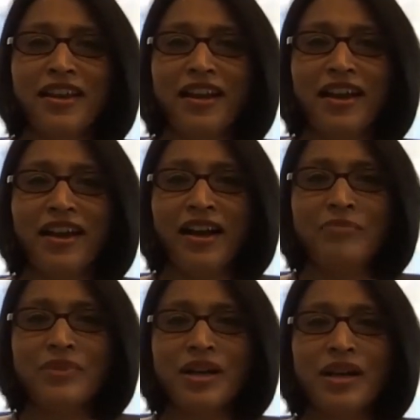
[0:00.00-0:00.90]

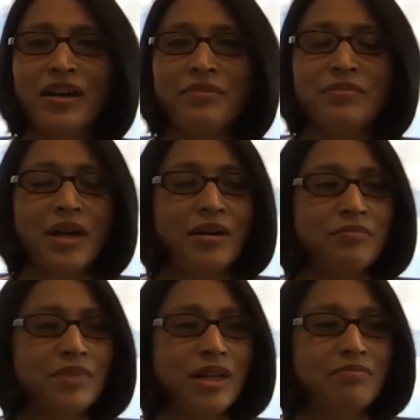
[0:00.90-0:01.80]
um, a,
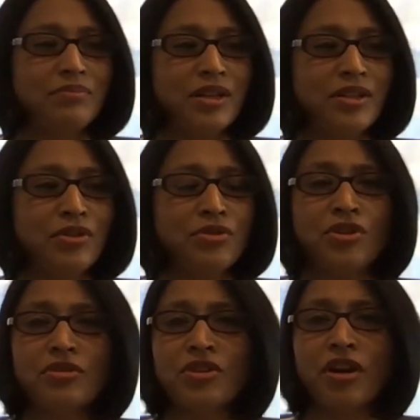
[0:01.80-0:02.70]
a, a, new
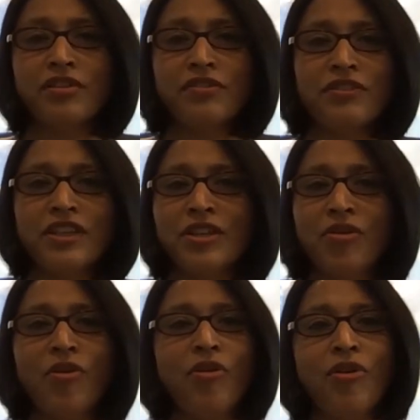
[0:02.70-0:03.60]
ge- geography
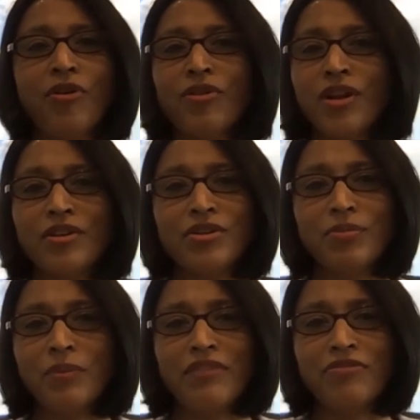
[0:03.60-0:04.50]
or a new
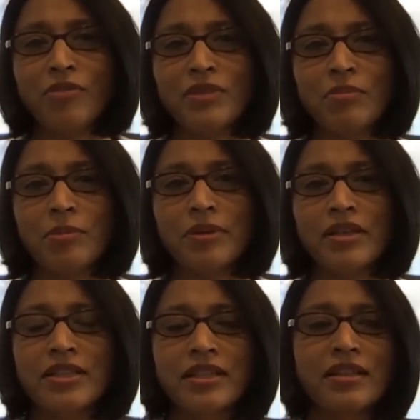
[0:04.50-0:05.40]
platform
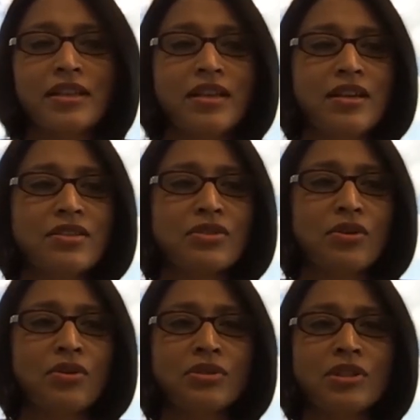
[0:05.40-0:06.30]
capability.
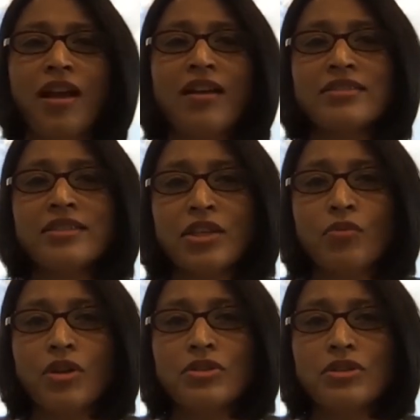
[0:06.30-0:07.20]
So the last thing you
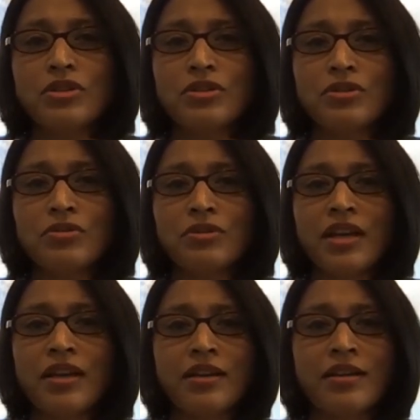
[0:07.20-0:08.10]
want to do
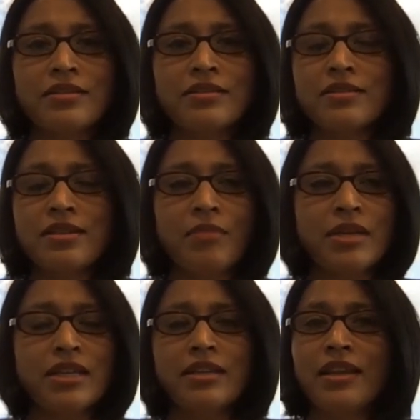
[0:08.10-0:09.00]
is come
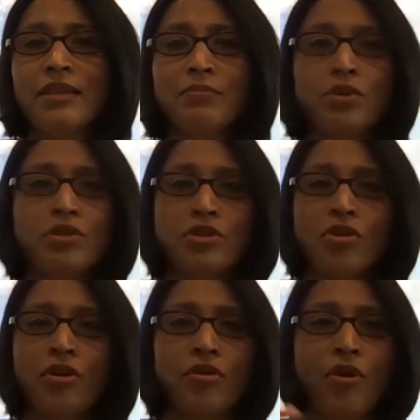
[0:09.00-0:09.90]
in and put
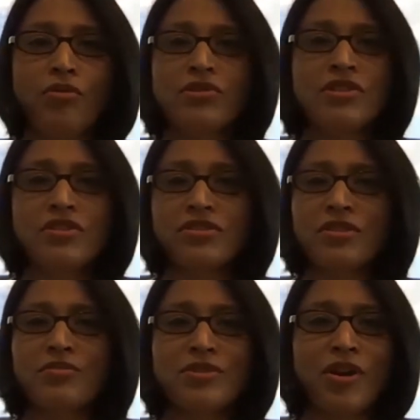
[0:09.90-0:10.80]
your own
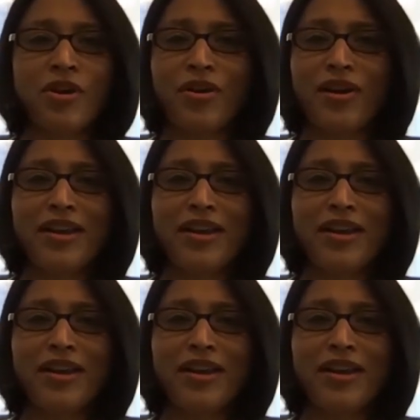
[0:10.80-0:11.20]
systems, your,